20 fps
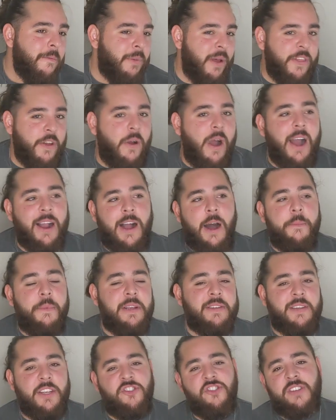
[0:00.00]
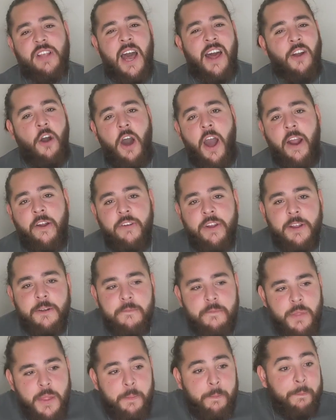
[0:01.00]
But there are companies that just aren't
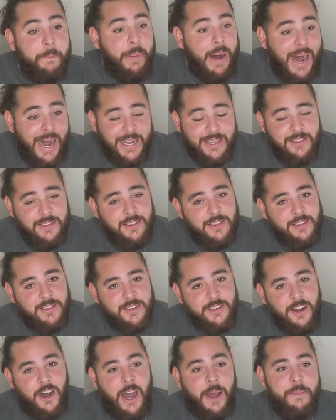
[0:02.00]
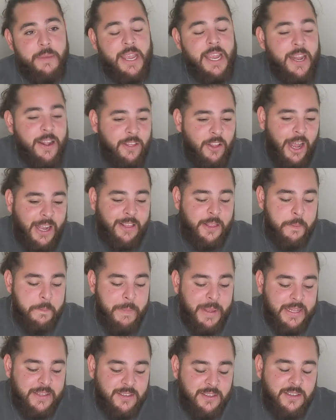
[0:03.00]
hiring. But I'm in like the
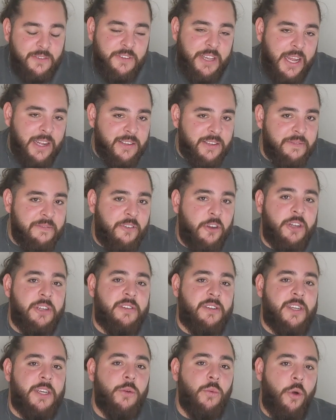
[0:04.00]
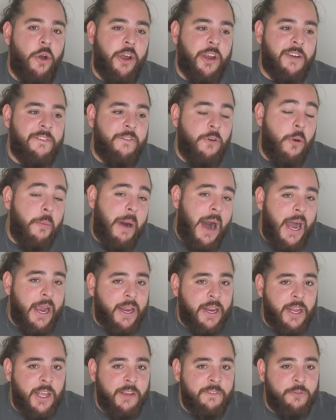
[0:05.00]
midst of getting some volunteer work for
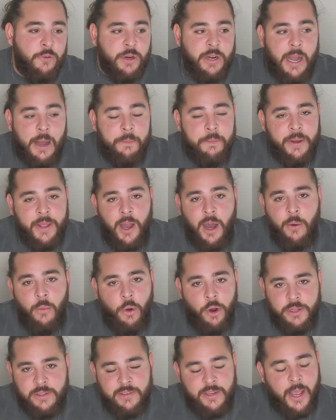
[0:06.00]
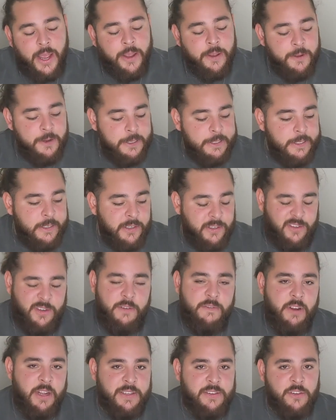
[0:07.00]
marketing for a company. I won't say because
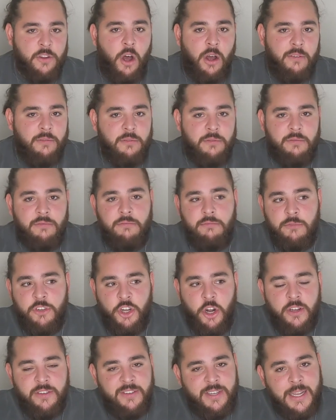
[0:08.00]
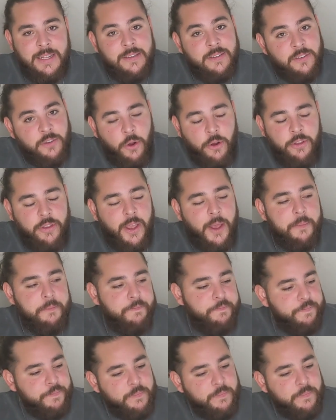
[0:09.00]
it's not you know set in stone yet.